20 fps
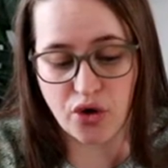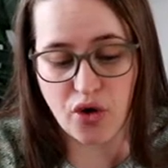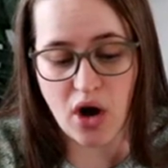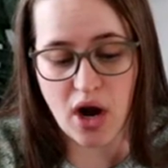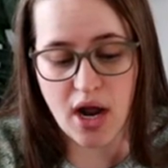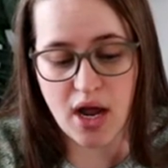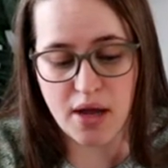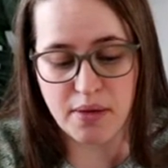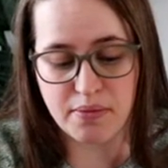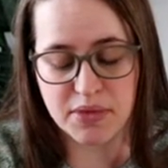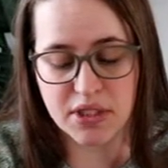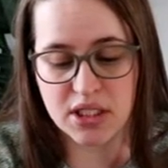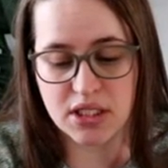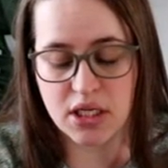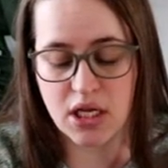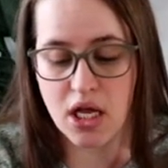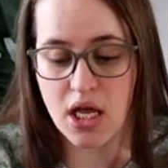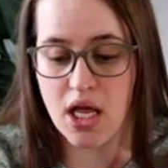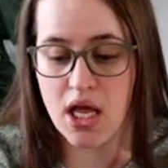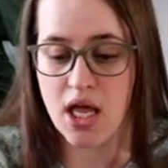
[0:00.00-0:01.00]
grams.
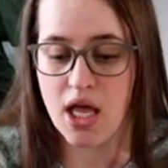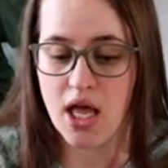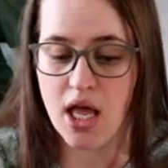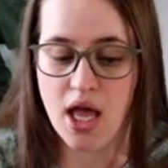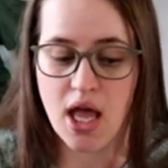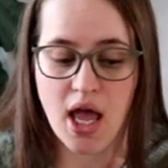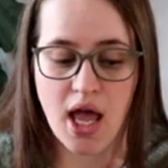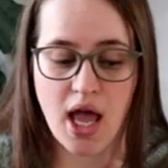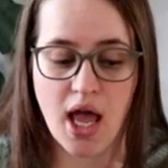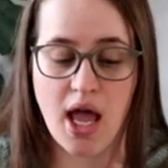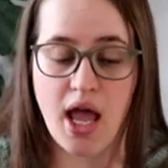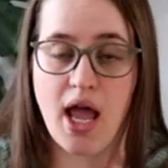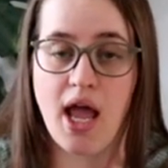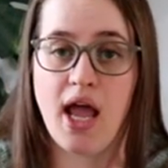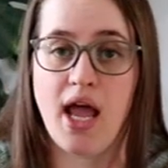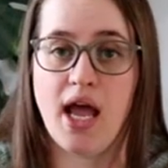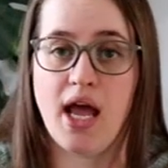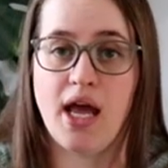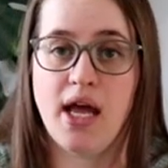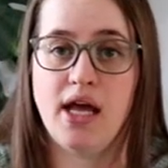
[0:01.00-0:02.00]

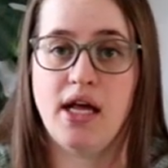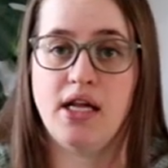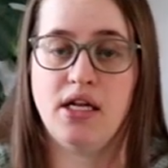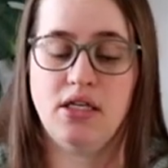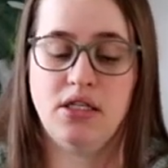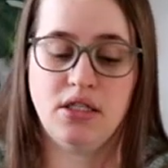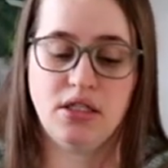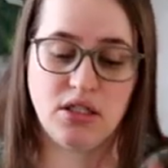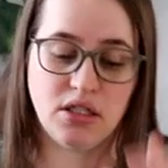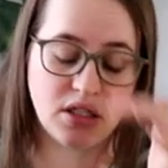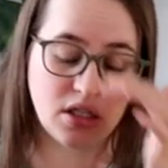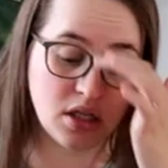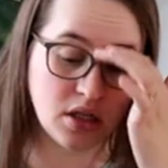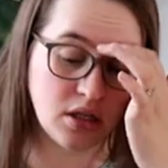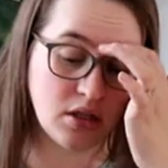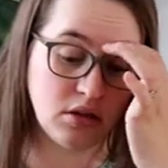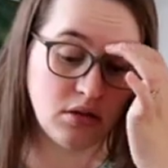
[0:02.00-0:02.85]
And